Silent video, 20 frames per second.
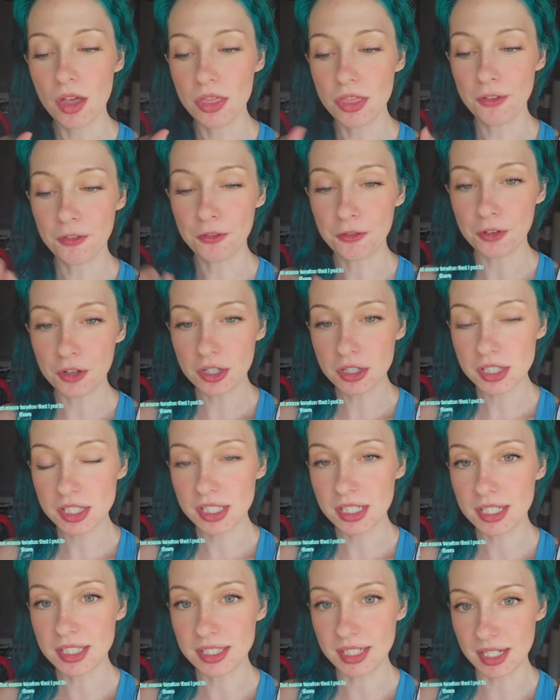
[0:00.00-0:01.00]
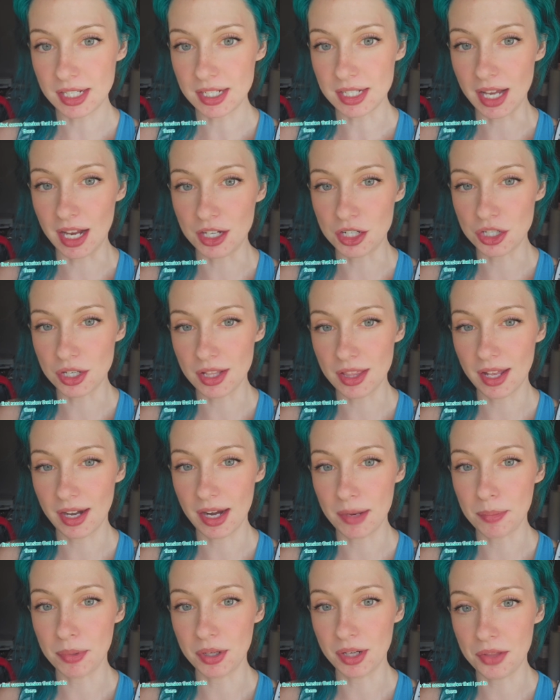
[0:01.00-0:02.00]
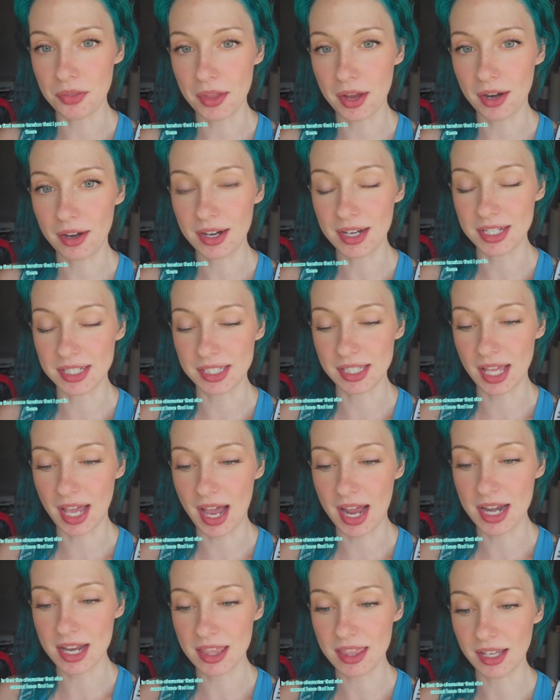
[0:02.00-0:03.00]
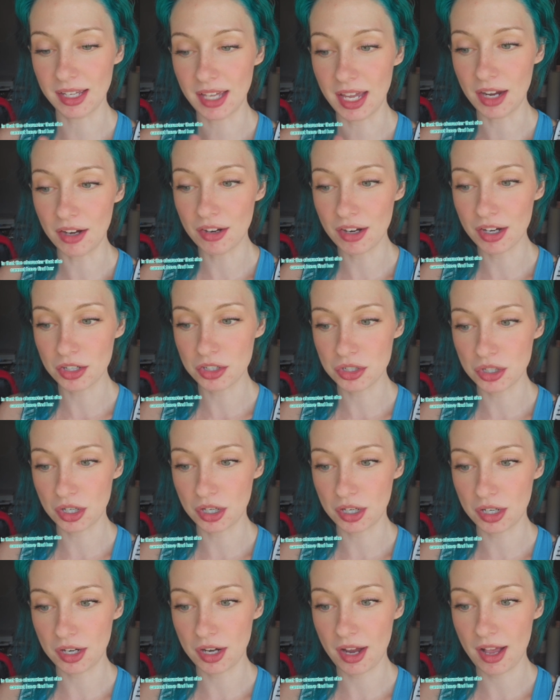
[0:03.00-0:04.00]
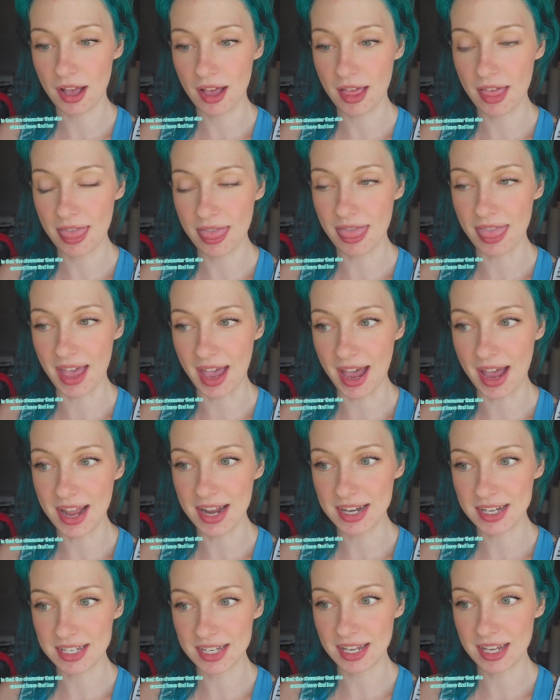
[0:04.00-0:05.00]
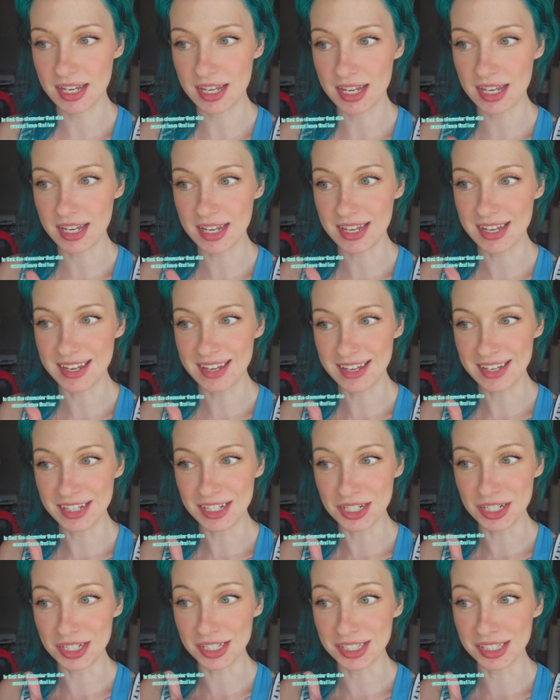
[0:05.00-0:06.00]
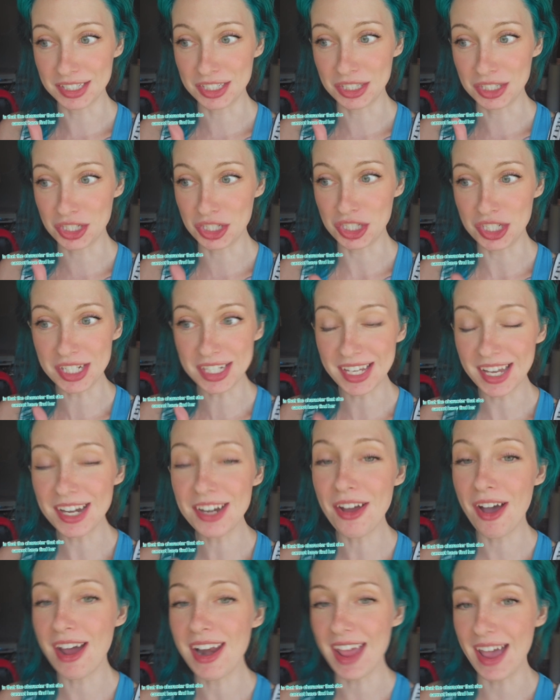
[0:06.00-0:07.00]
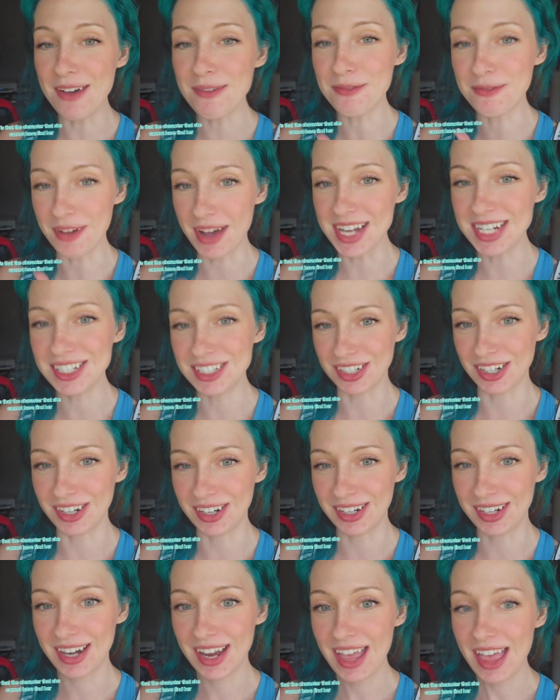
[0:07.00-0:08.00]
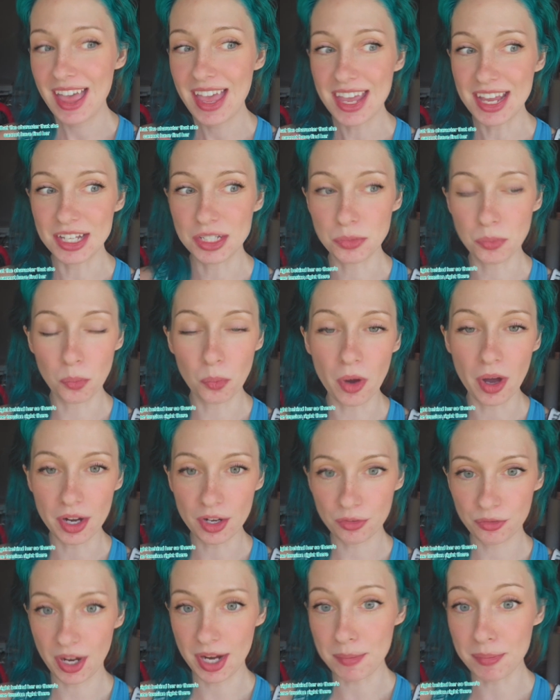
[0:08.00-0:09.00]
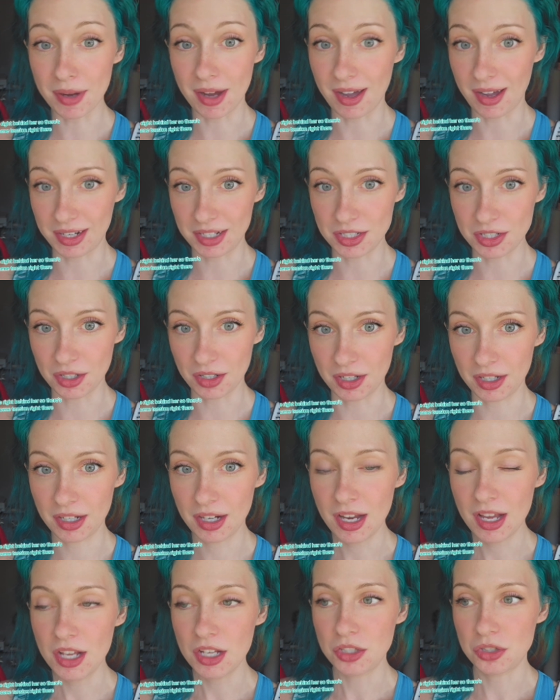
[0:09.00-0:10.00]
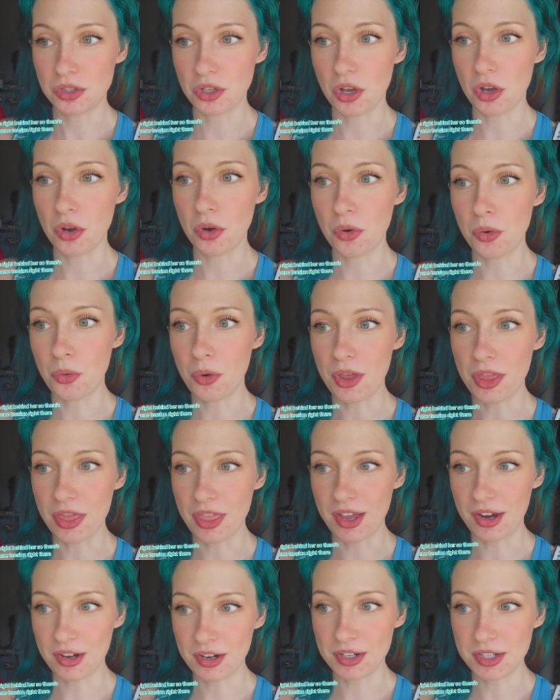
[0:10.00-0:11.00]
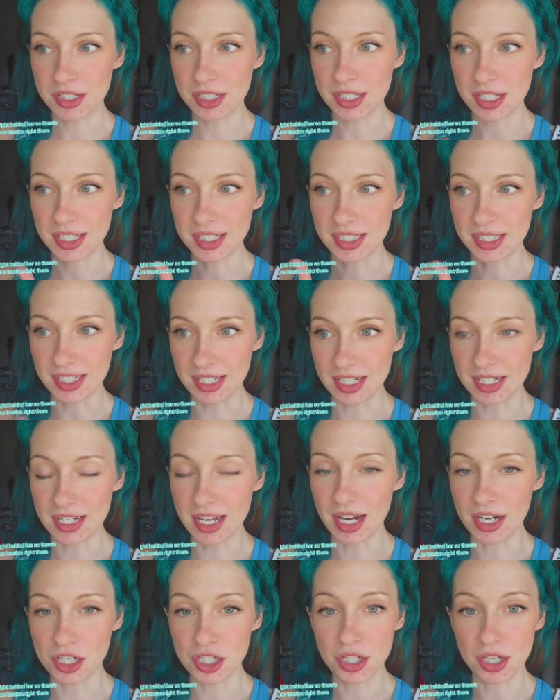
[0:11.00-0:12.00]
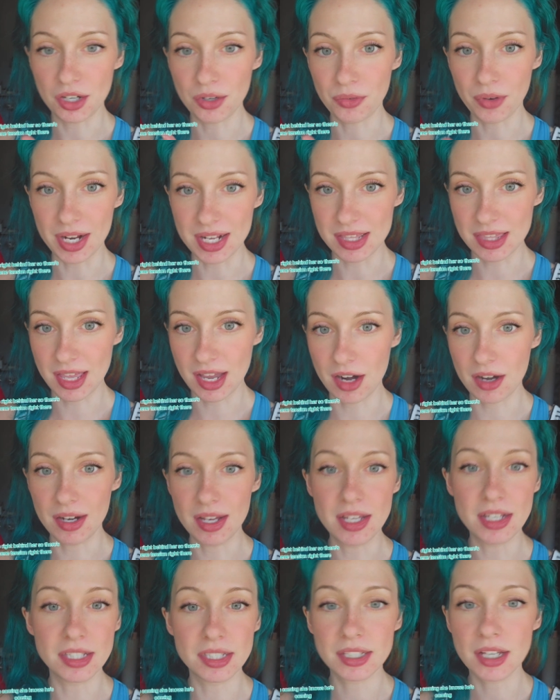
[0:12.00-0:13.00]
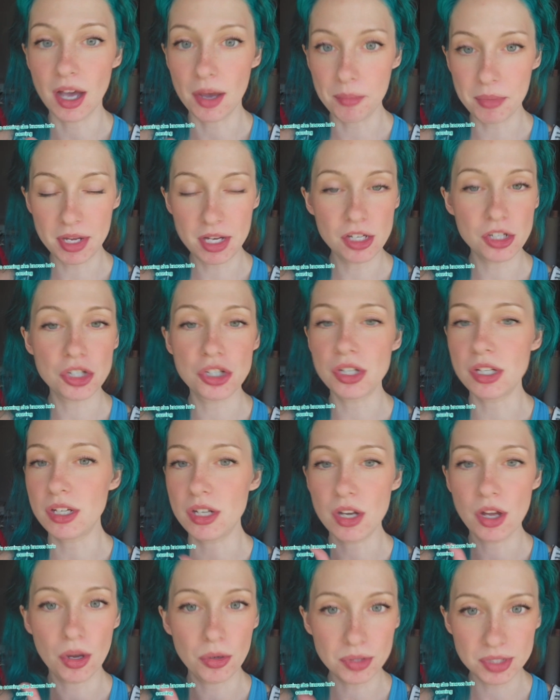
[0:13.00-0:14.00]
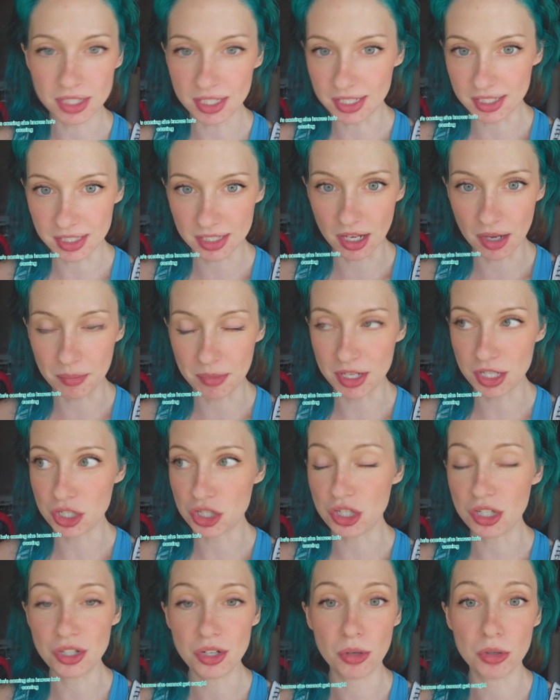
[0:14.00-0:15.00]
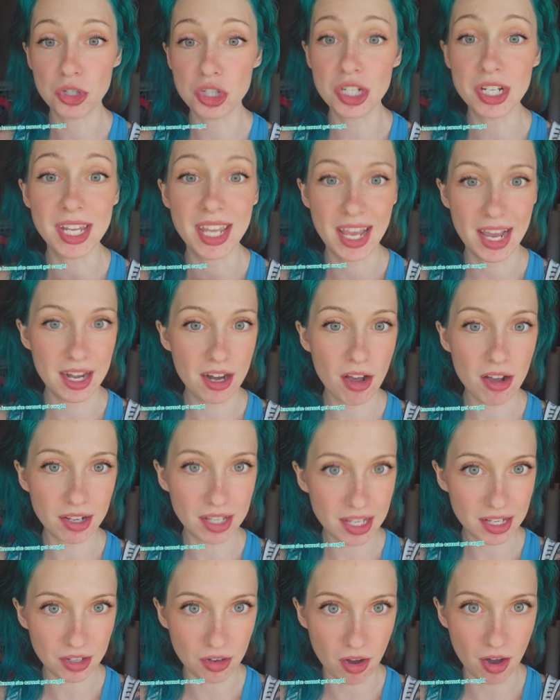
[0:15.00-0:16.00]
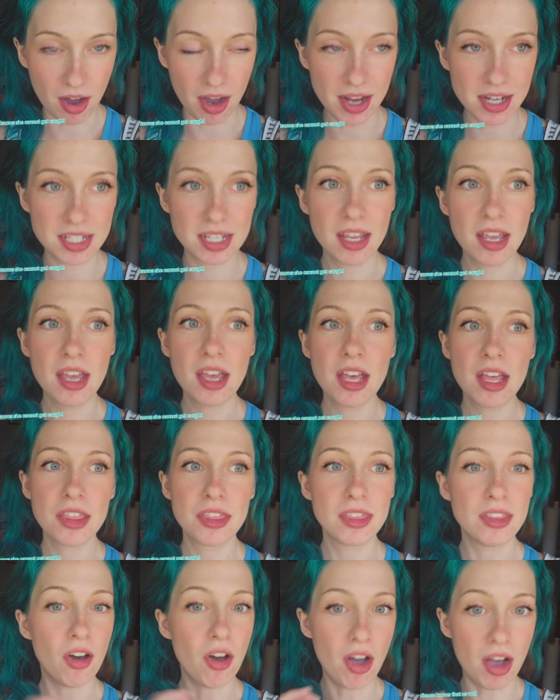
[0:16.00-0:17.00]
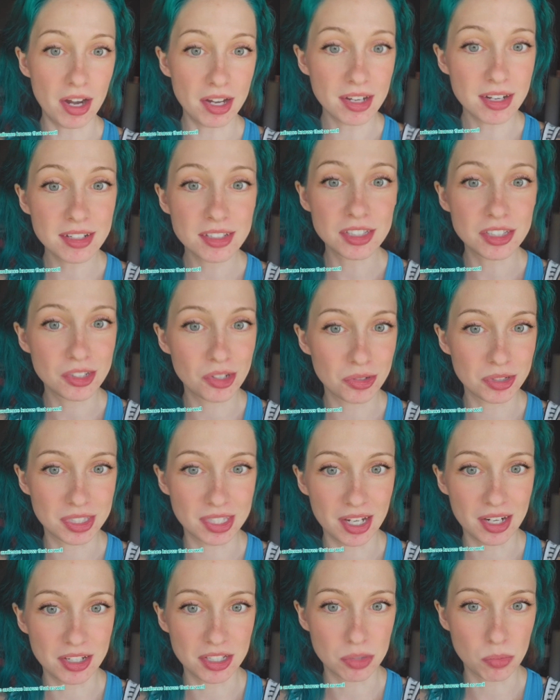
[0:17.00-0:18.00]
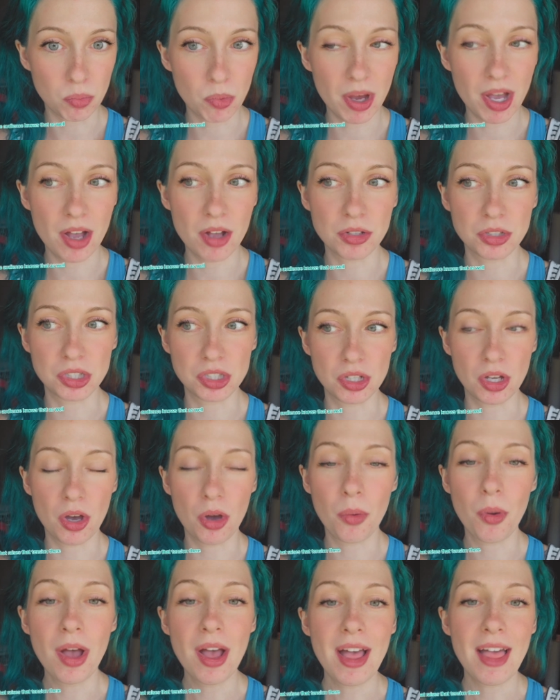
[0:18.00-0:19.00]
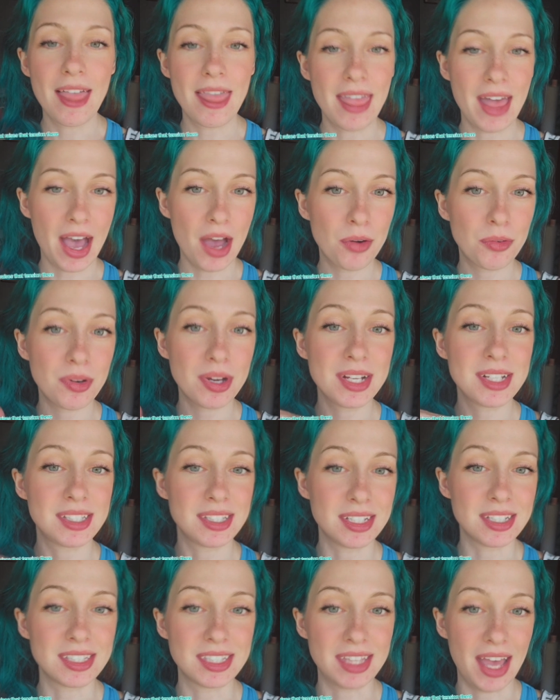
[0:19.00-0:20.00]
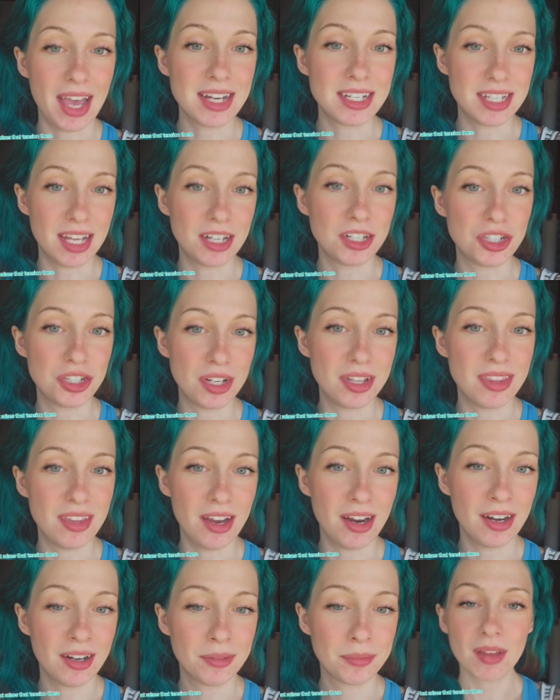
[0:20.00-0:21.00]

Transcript: the first scene tension that I put in there is that the character that she cannot have find her is one right behind her. So there's scene tension right there. He's coming. She knows he's coming. She knows she cannot get caught. The audience knows that as well. So that raises that tension there.